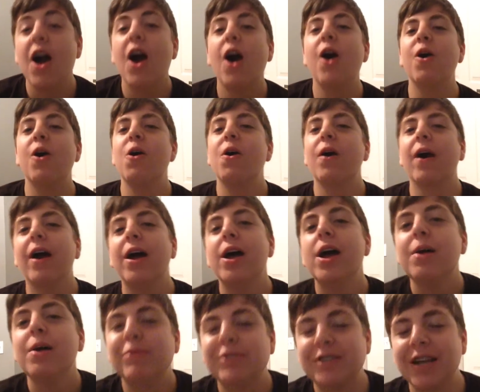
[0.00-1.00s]
Oh, okay.
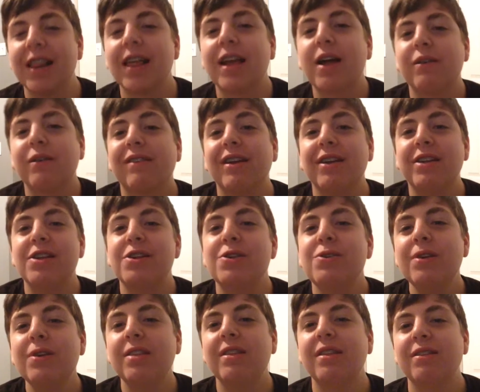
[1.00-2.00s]
Yeah, like I was saying, the
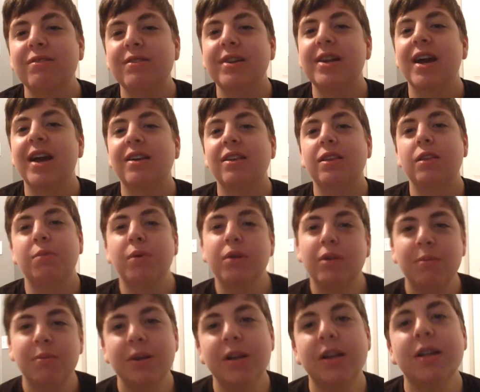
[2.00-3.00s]
new Nintendo NX is
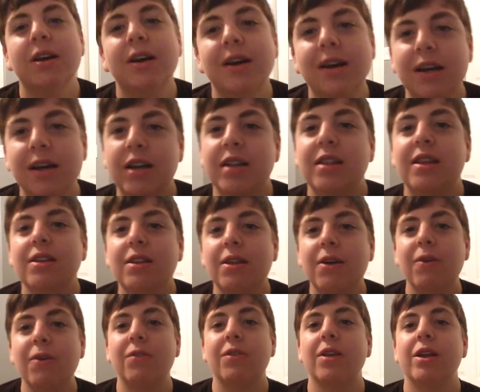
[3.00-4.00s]
supposed to be
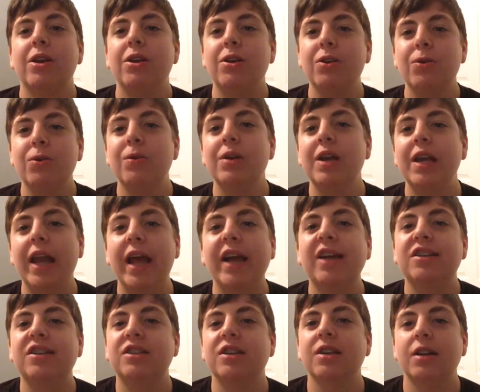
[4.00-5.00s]
Nintendo's new
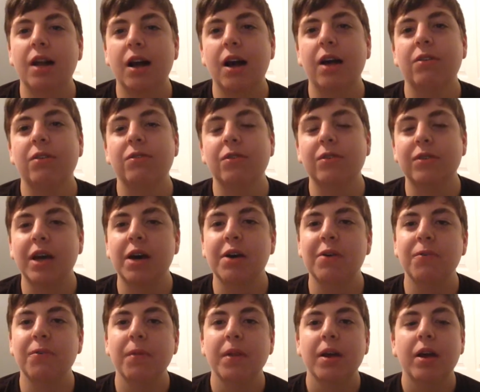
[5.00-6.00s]
next-gen console.
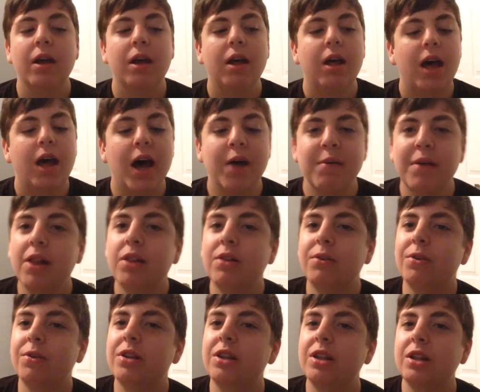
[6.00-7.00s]
Now, I'm not
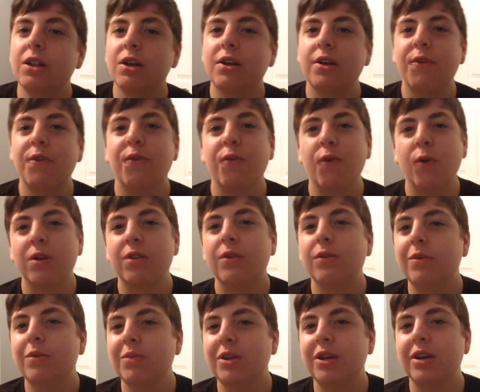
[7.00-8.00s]
really looking forward
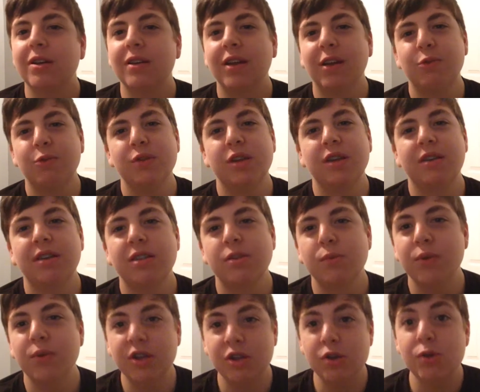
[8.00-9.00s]
to it because that's what they said the
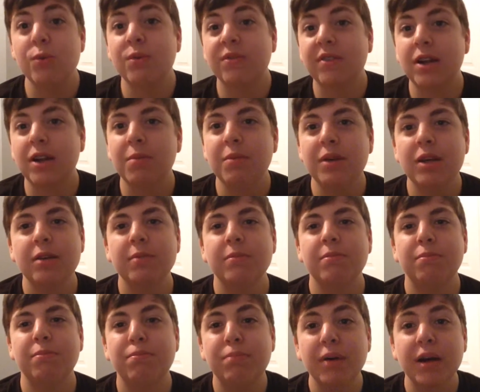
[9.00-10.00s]
Wii U was going to be,
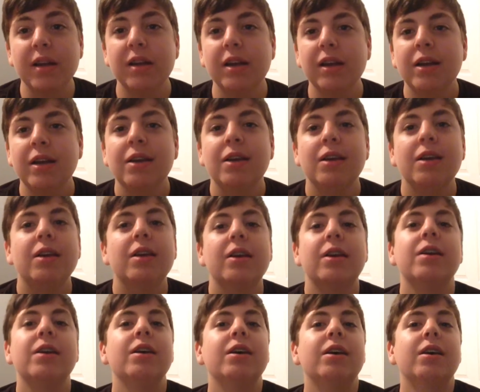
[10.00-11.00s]
but
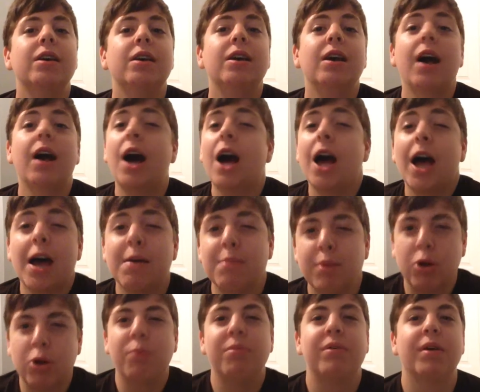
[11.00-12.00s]
I have
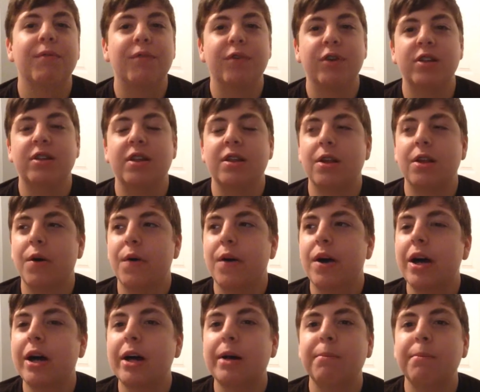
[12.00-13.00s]
my hopes up for
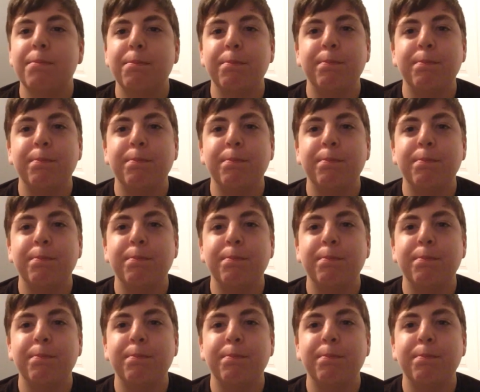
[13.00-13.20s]
Nintendo.